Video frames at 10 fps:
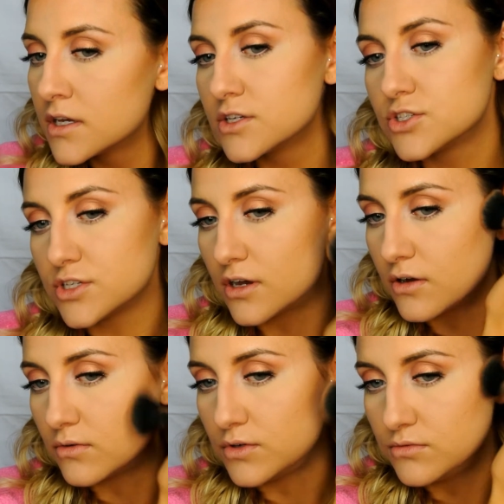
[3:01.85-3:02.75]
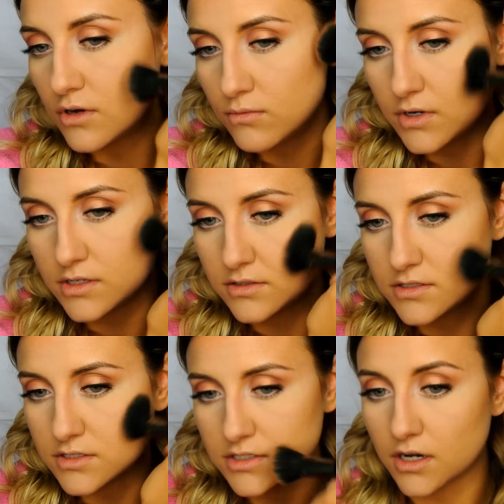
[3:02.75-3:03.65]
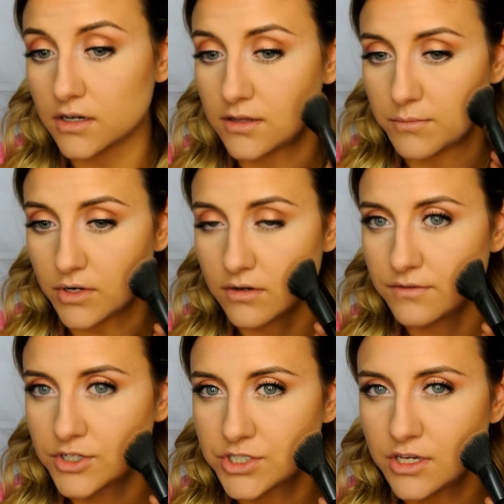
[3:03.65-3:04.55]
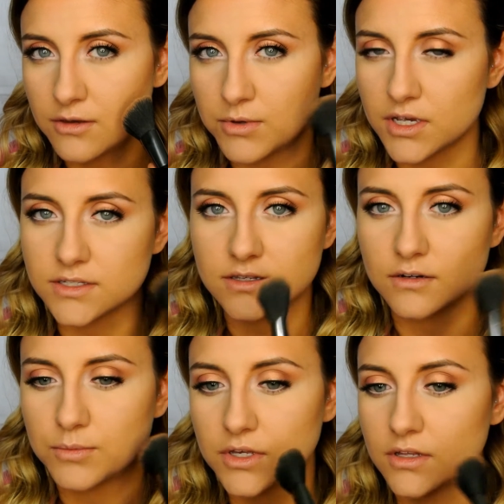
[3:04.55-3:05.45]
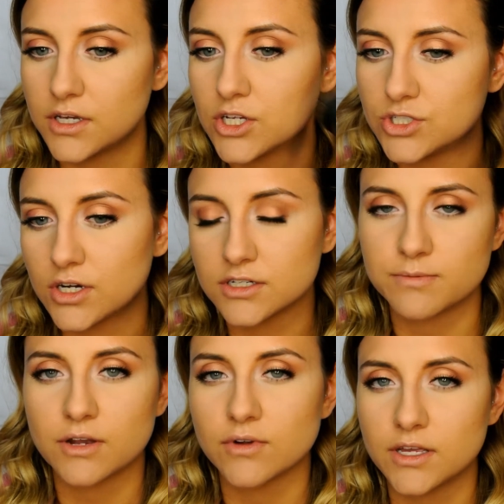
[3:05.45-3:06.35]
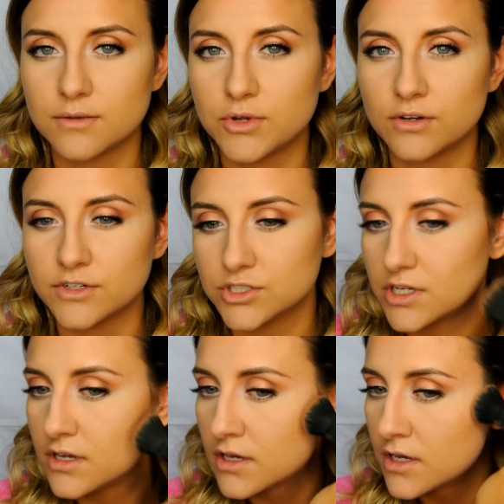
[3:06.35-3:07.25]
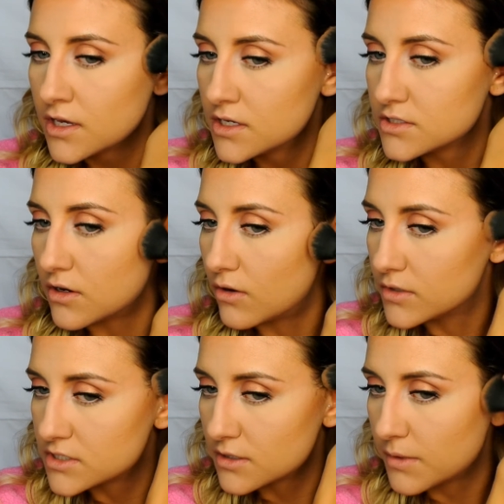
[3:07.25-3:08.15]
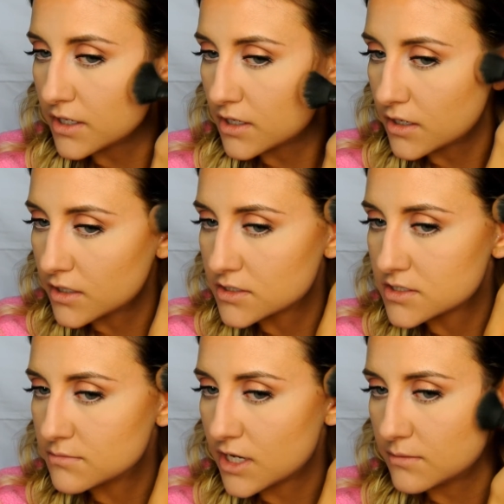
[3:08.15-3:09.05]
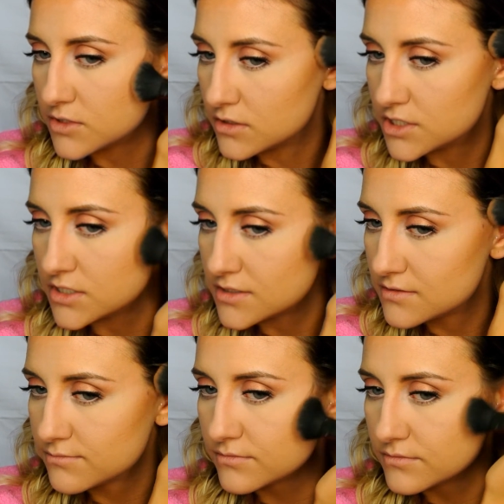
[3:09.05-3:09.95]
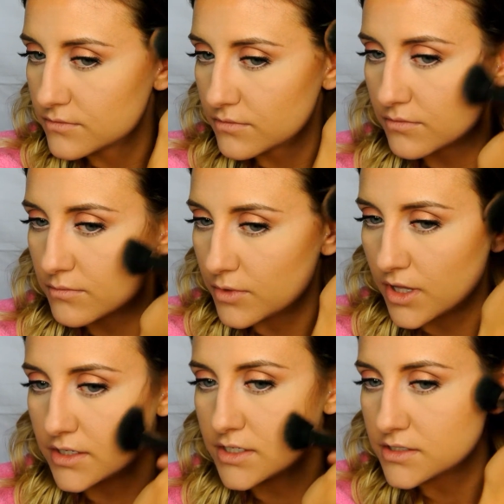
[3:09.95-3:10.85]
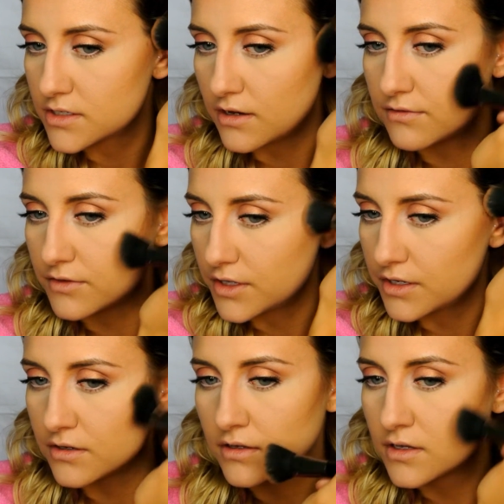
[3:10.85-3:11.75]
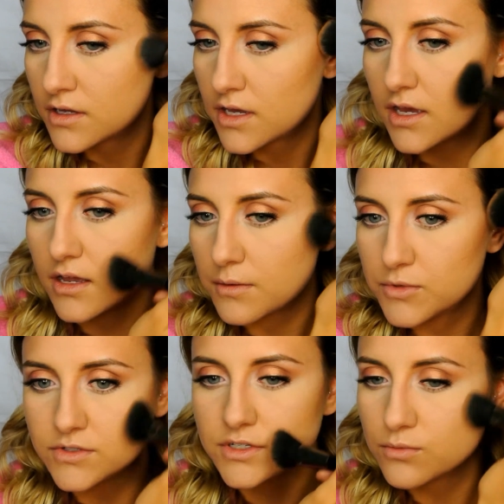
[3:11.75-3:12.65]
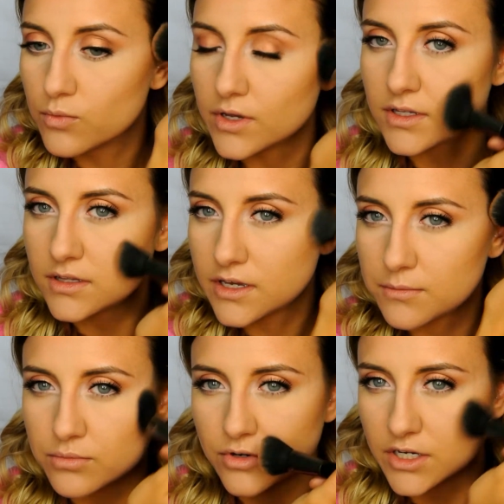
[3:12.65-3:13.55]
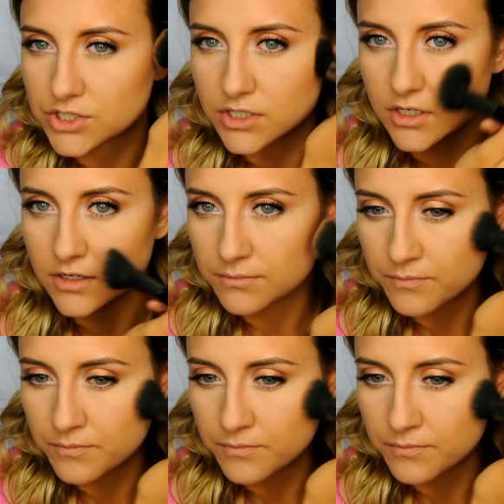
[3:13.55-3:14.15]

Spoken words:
So you don't want to start in the middle of your cheek because there will be like a dark spot right in the middle of your cheek. So always start back here. Sometimes I'll just blend it softly. And I'm using really light pressure.